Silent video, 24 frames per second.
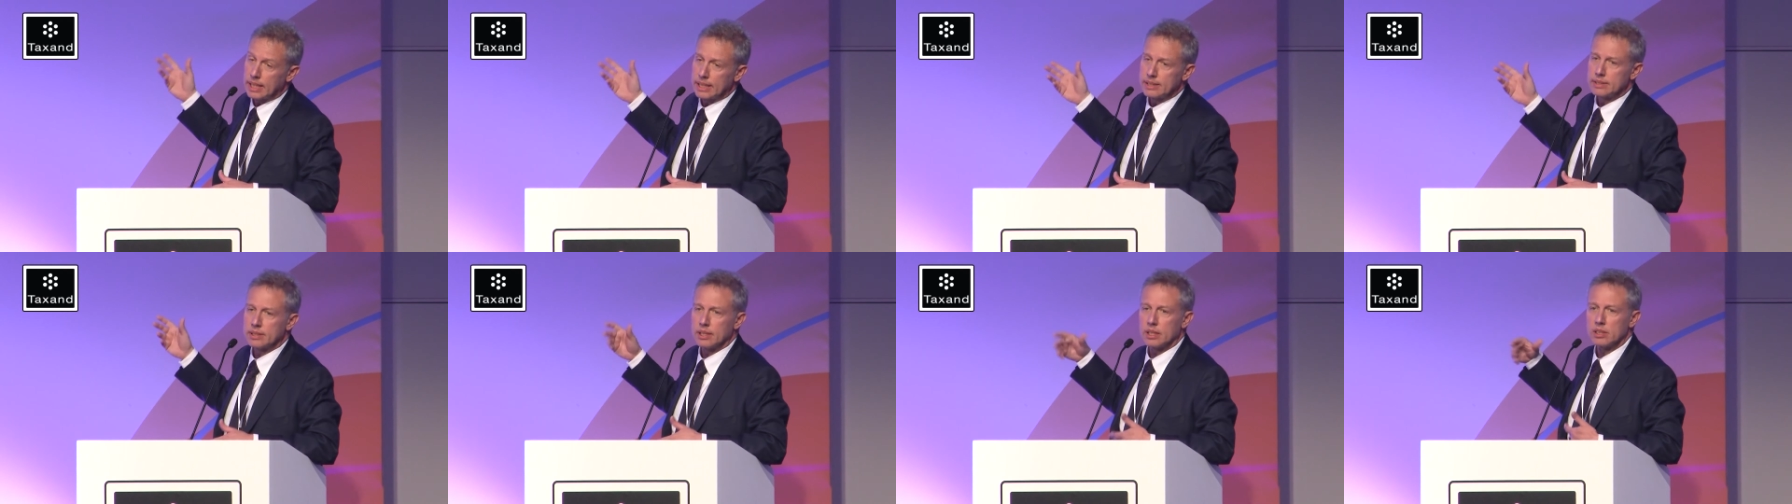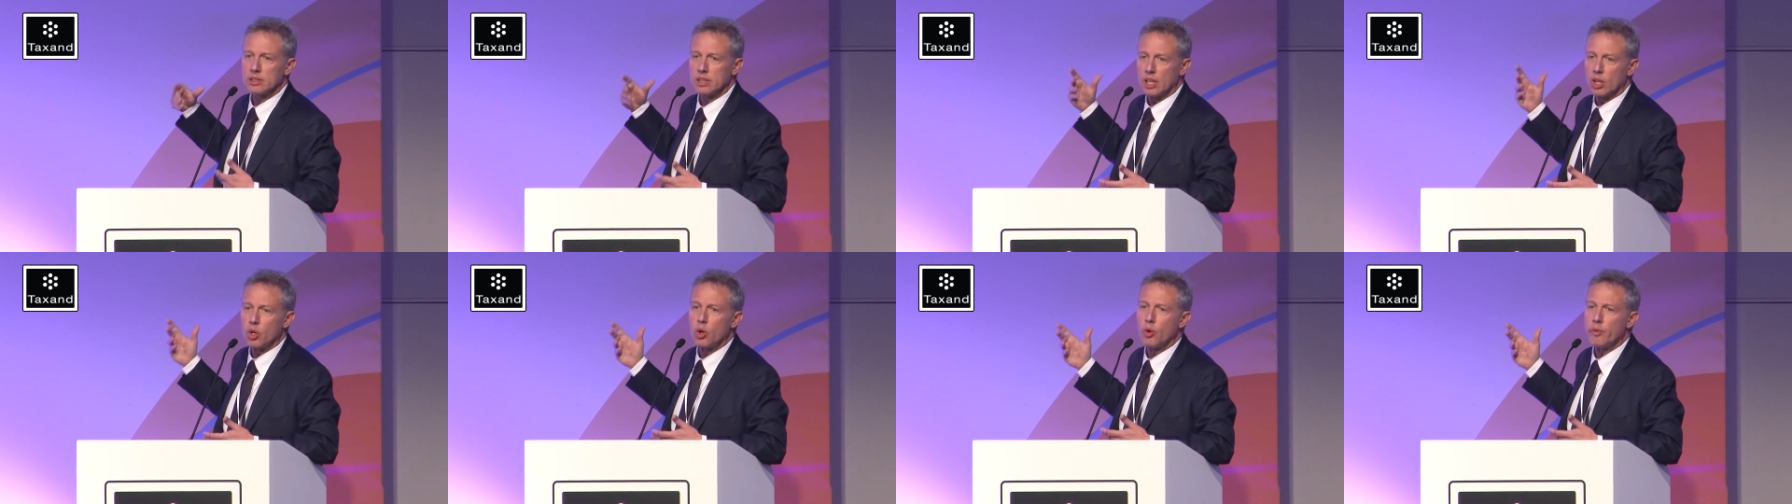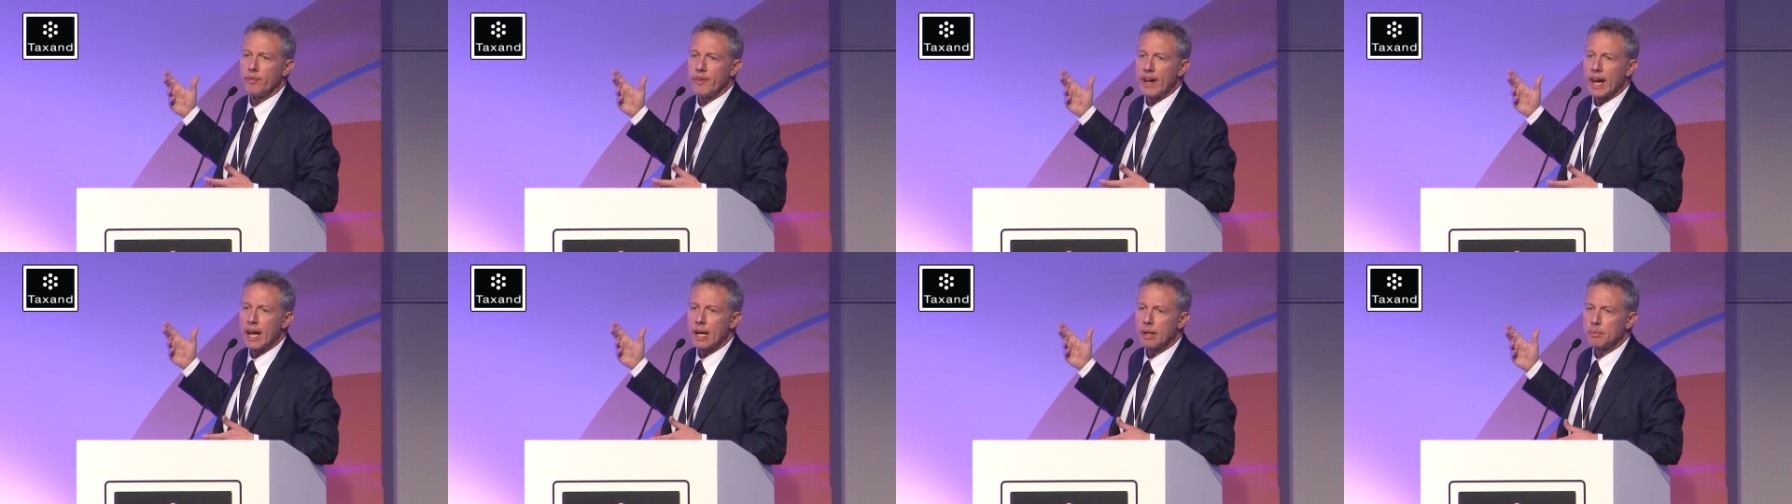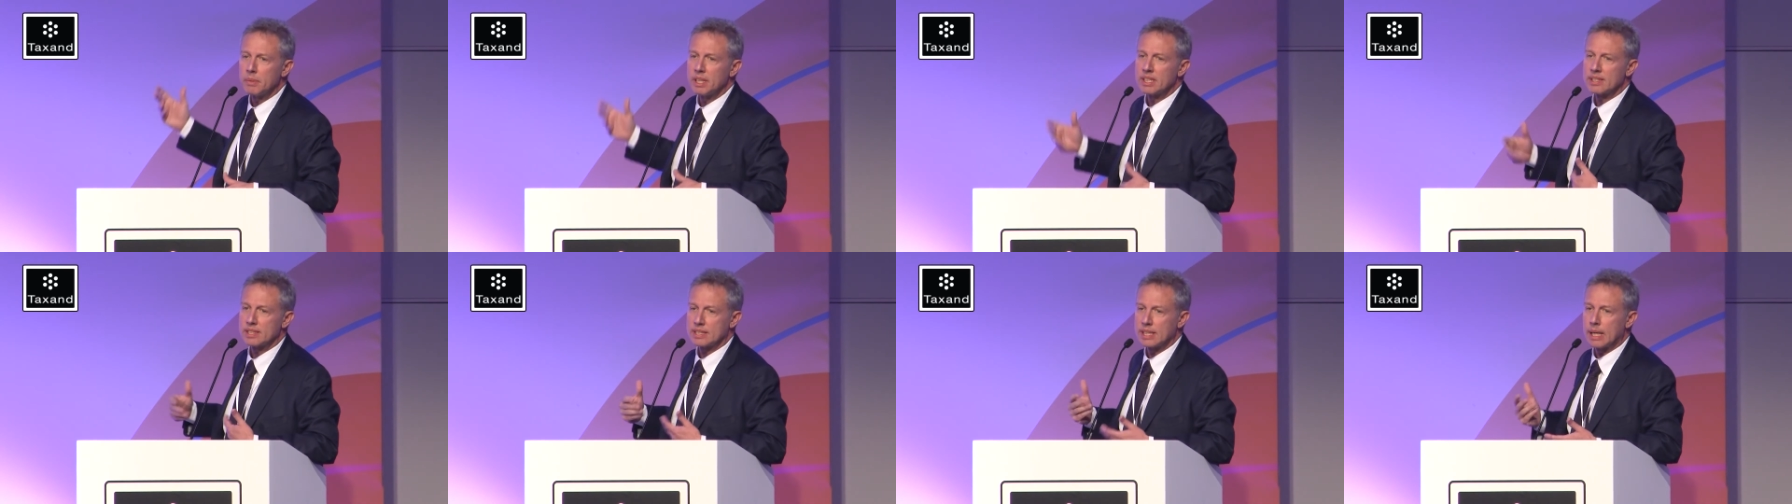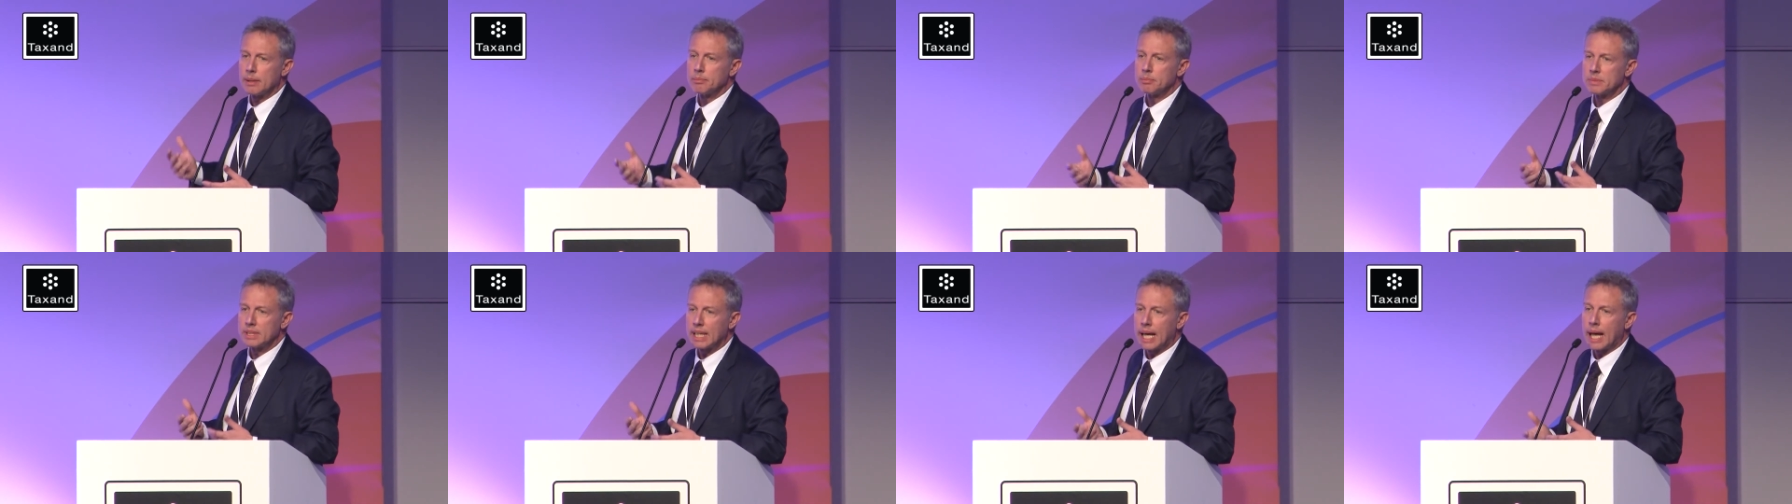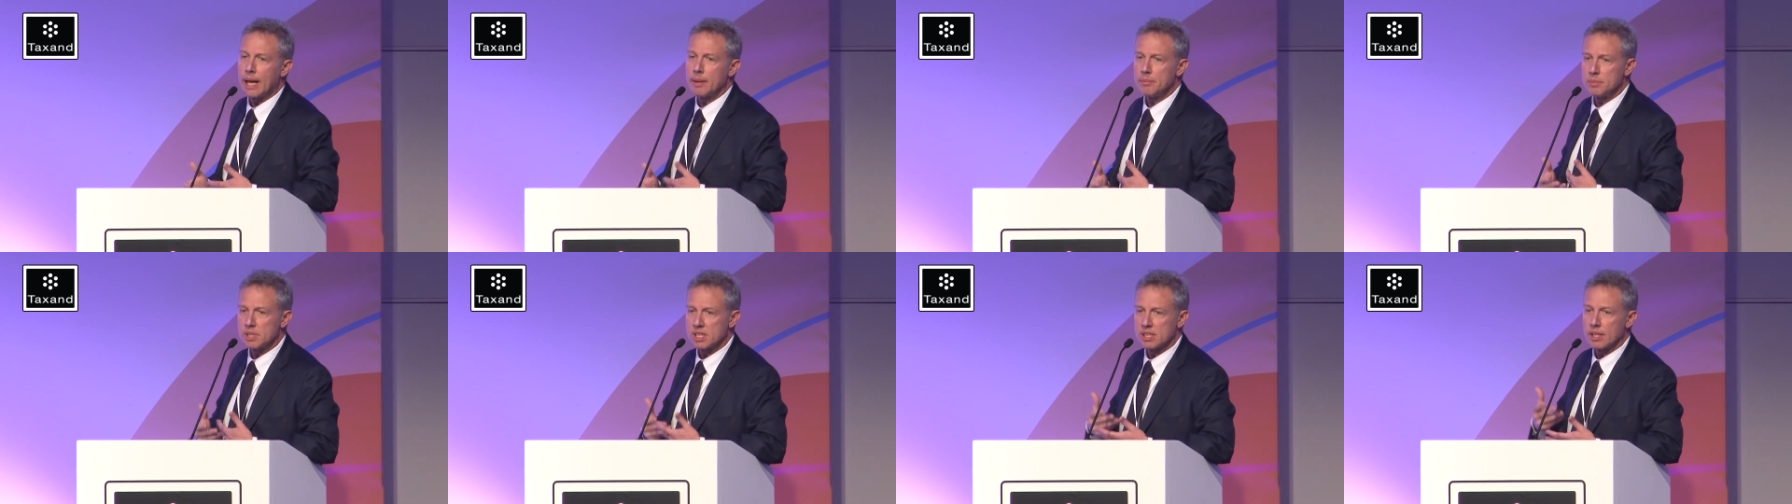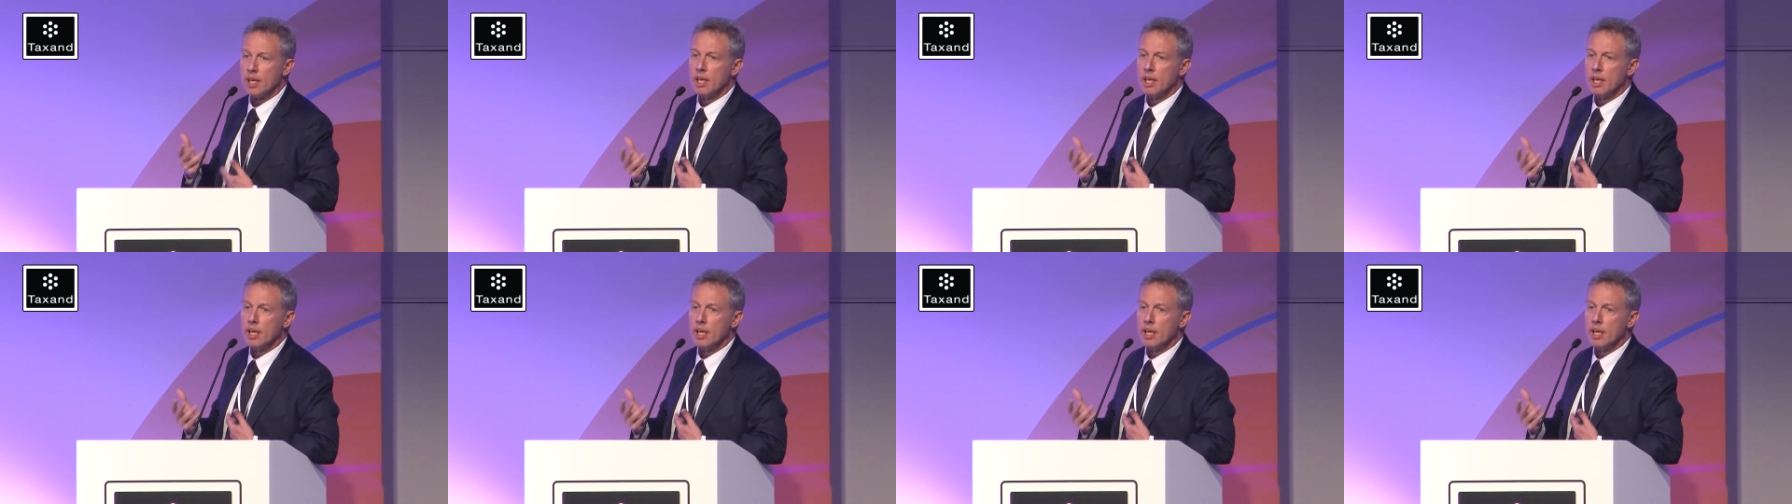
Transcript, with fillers: that uh, the government sometimes